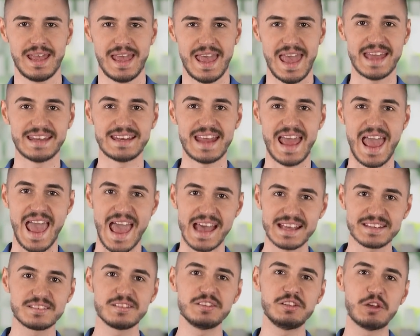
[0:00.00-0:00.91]
An
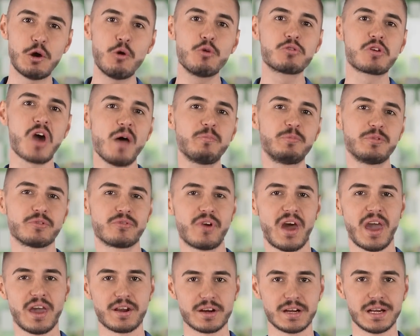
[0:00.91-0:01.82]
SEO
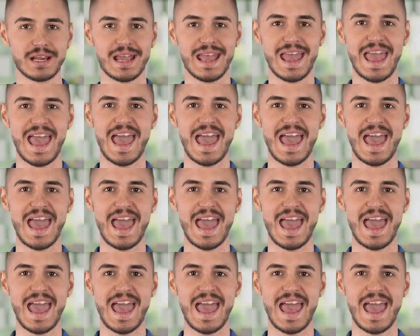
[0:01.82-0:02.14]
copywriter